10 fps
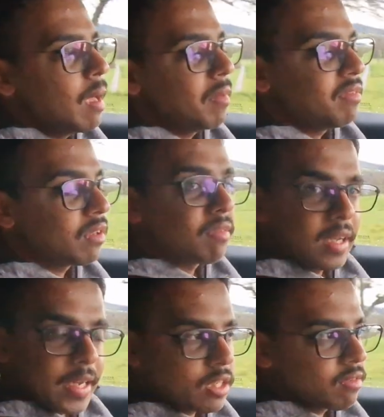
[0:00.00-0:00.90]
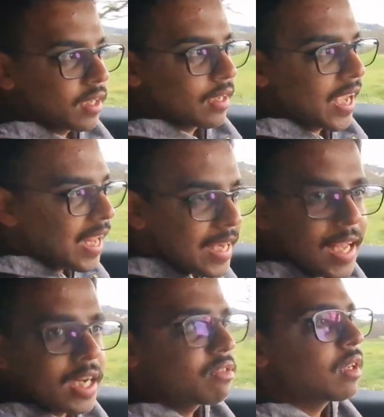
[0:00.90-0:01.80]
But if you go for electric, any
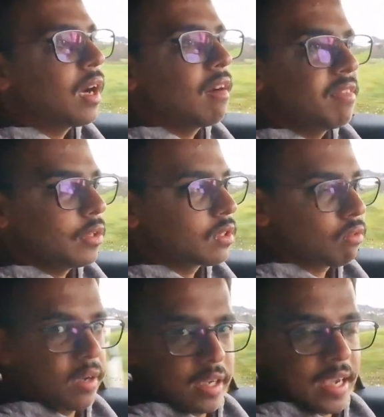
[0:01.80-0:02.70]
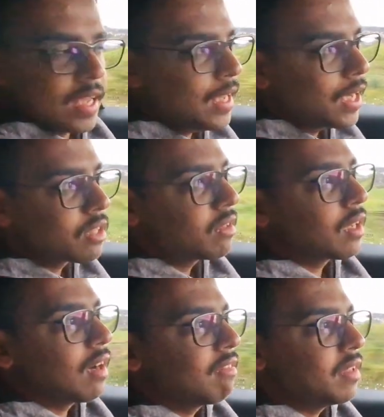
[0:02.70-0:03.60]
electric car feels quick, any electric
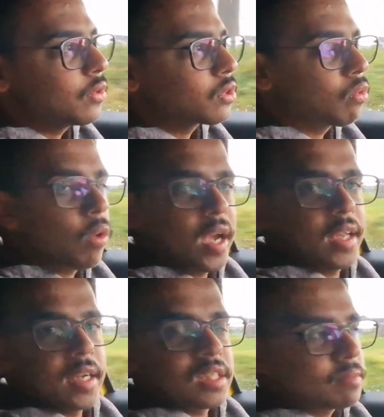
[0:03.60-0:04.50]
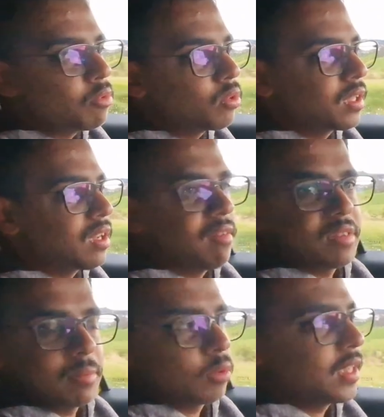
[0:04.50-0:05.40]
car feels quiet and smooth and
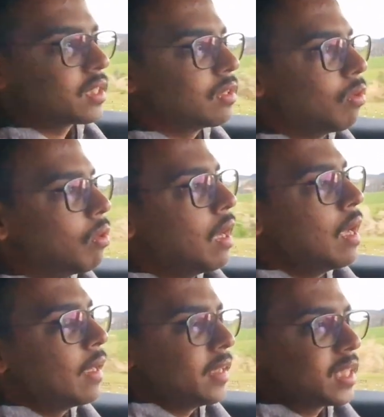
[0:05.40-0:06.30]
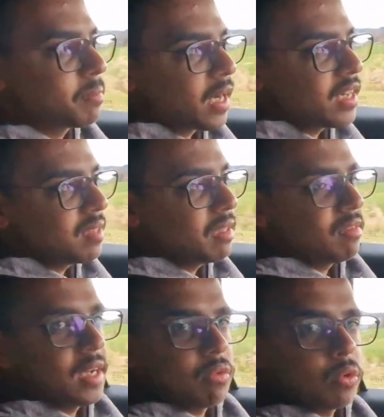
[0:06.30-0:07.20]
comfortable. There's no disparity
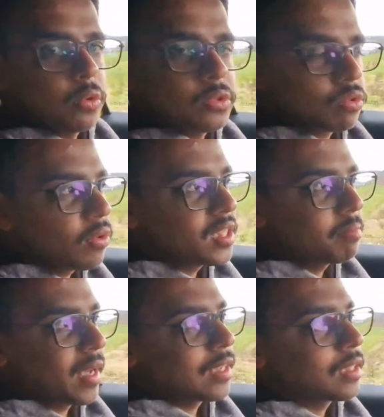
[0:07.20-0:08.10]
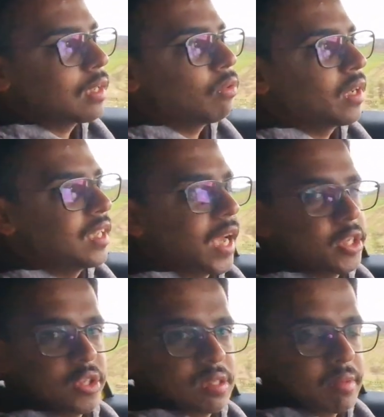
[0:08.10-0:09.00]
between a Rolls-Royce Spectre or a
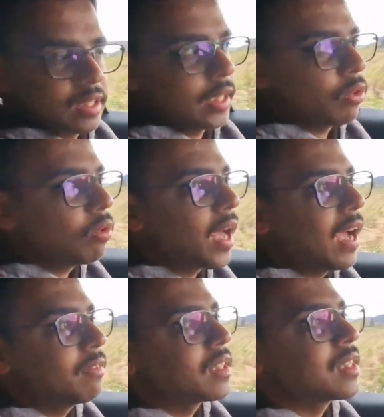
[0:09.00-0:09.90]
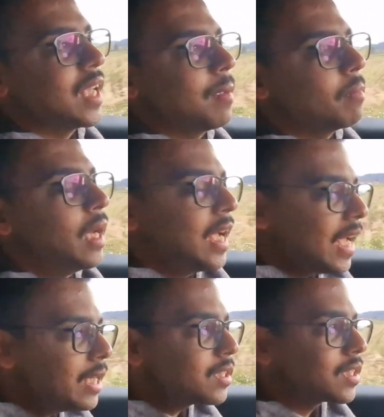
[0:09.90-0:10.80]
Dacia Spring. They all have the same
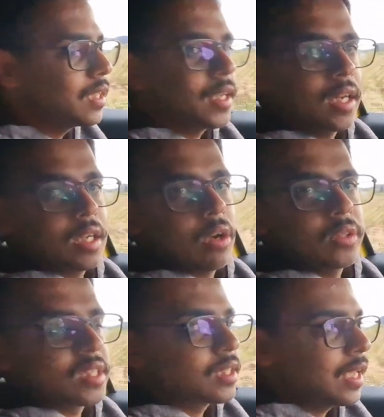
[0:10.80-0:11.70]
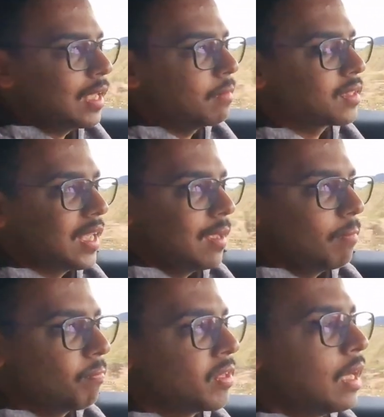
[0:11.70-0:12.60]
instant get-go, the same
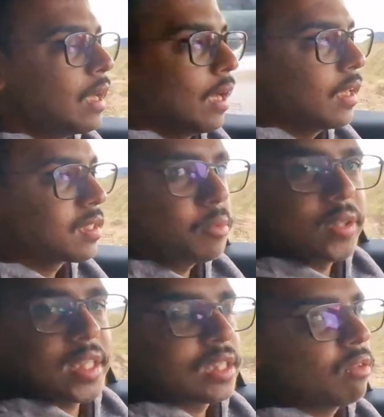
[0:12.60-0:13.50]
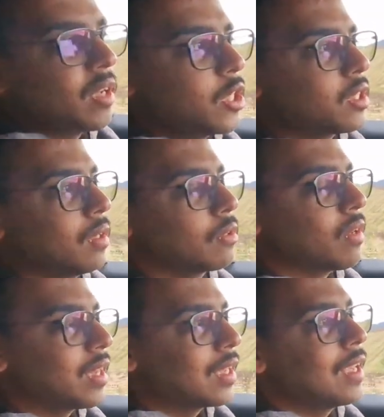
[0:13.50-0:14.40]
smooth acceleration. So
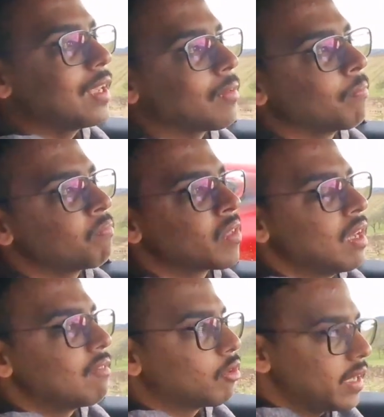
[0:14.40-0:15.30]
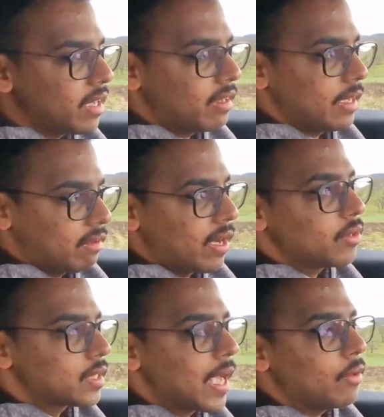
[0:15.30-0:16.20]
I think for
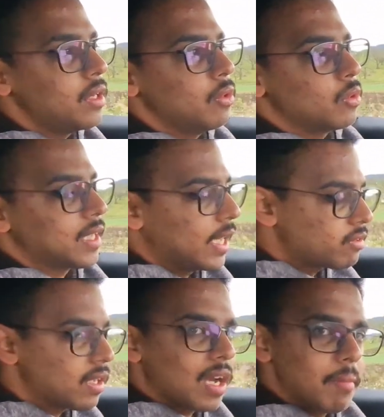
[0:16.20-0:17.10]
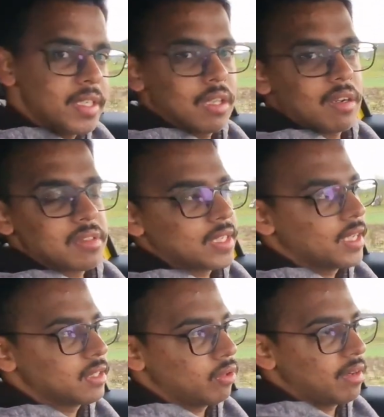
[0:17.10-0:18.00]
around town use, an electric car makes a lot of
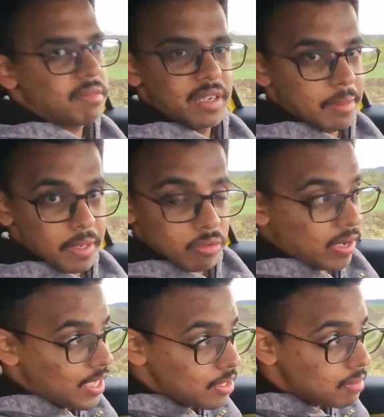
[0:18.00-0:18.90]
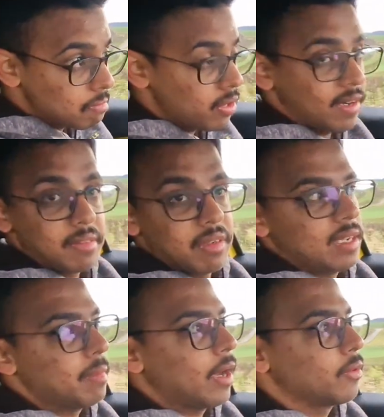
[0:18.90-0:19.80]
sense. You don't have to worry about range, you don't have to worry
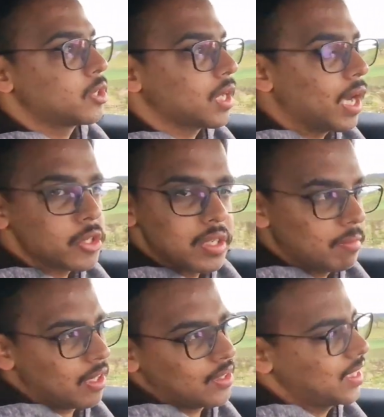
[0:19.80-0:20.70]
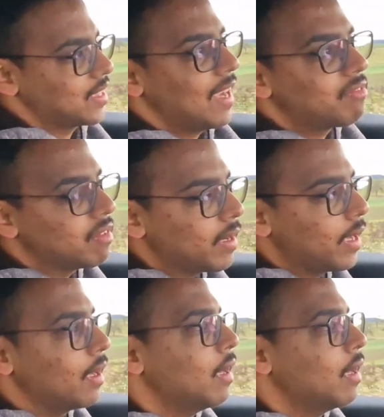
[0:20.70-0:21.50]
about charging because there's everywhere.